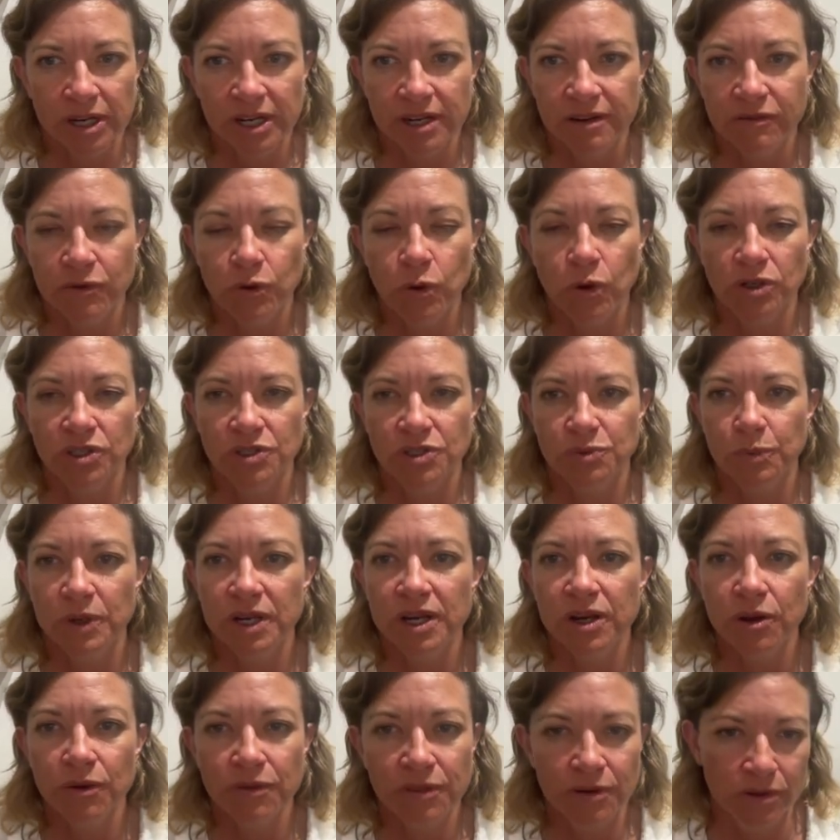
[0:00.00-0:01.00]
And of course, we
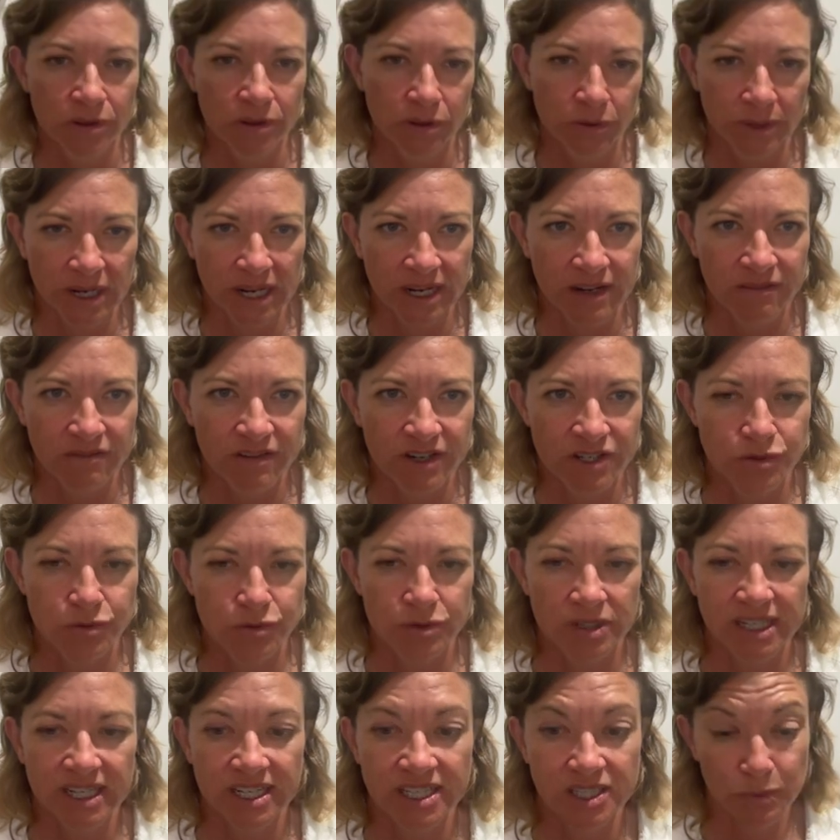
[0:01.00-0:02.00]
know they're located
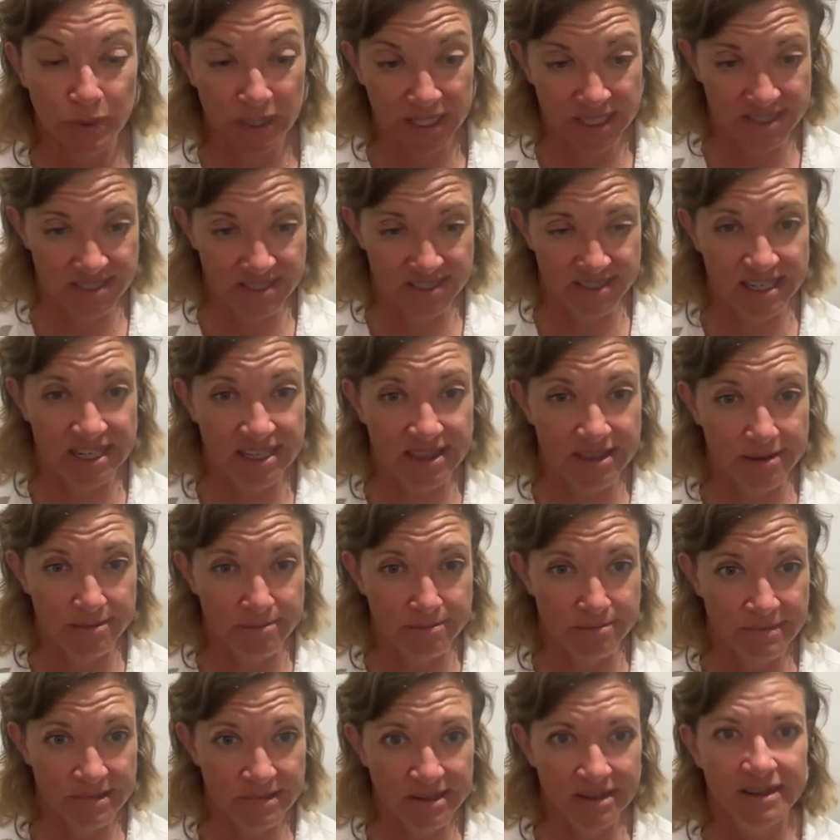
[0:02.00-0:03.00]
ventrally because we can see
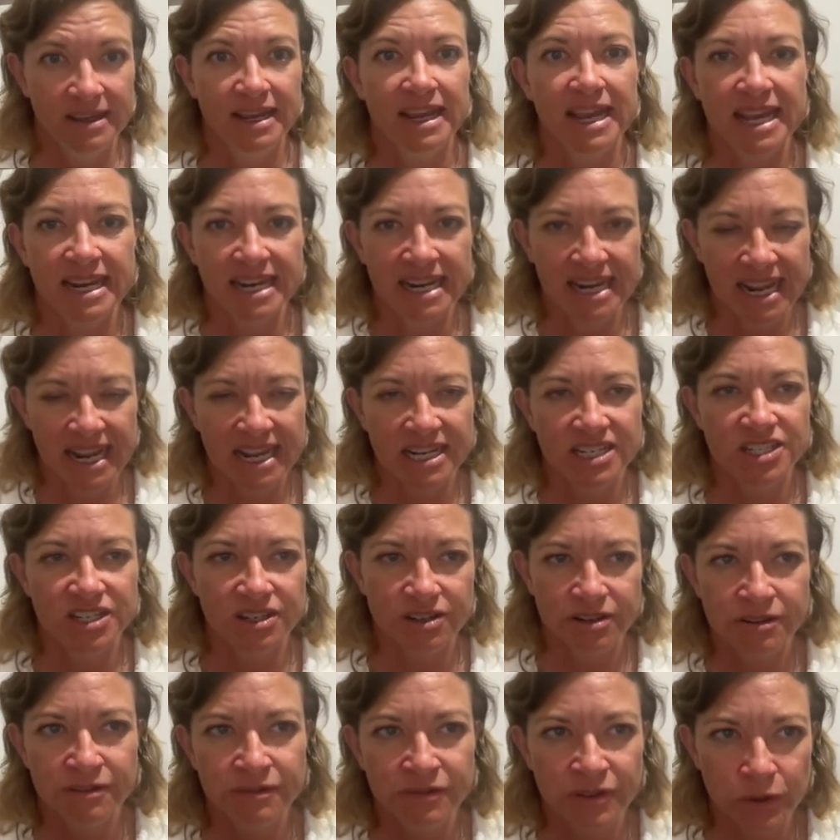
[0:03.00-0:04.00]
them in an
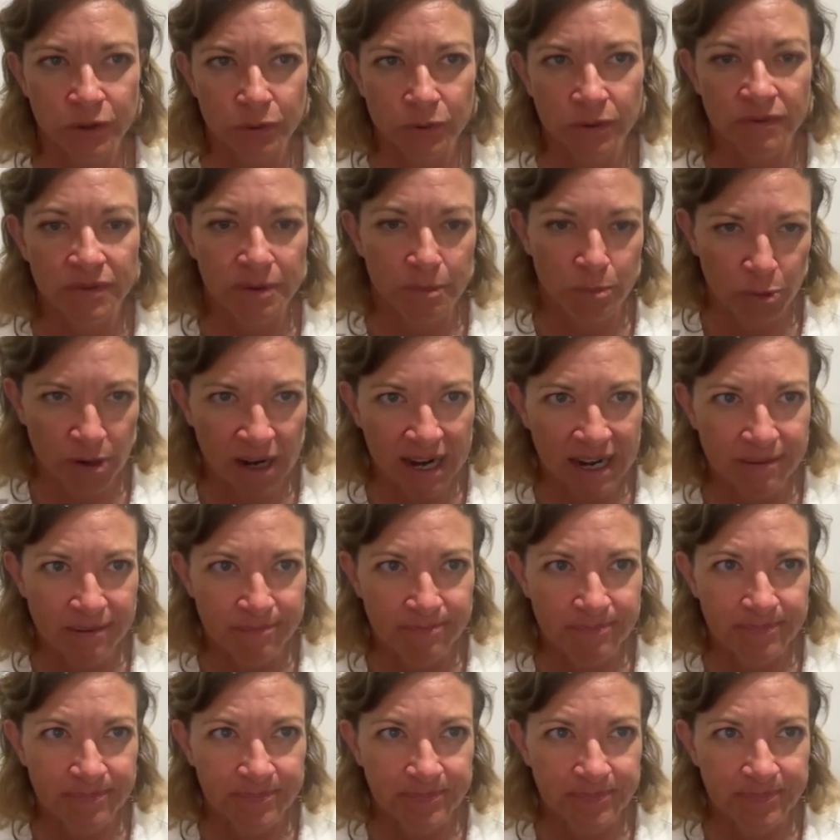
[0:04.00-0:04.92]
anterior view of the brain.